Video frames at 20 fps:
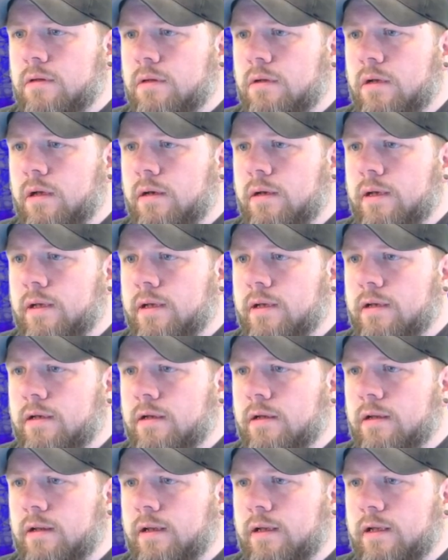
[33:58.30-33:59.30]
Go ahead and
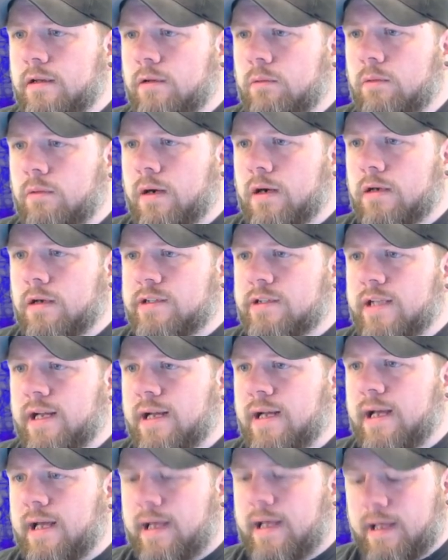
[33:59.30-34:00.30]
delete the wires
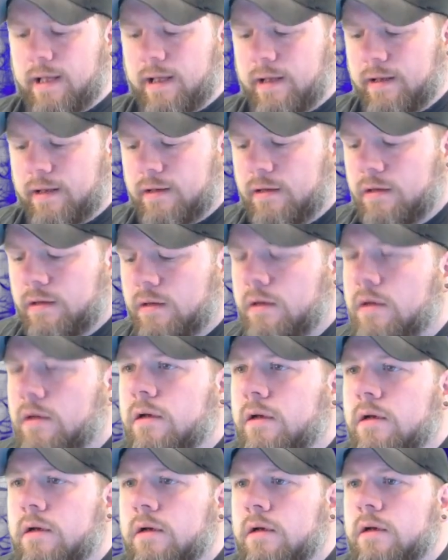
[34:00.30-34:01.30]
that I had
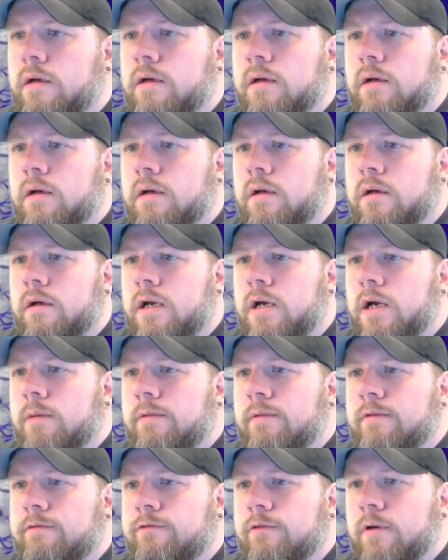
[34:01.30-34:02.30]

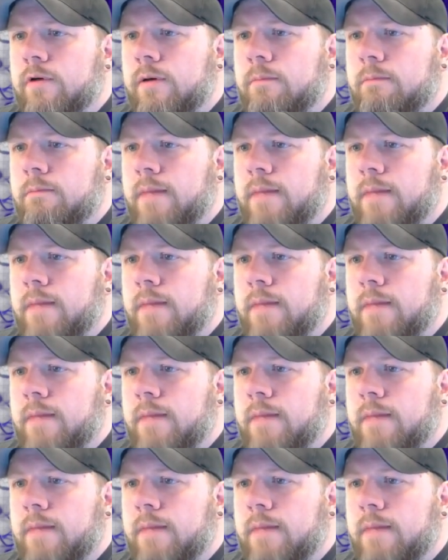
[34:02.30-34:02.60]
coming from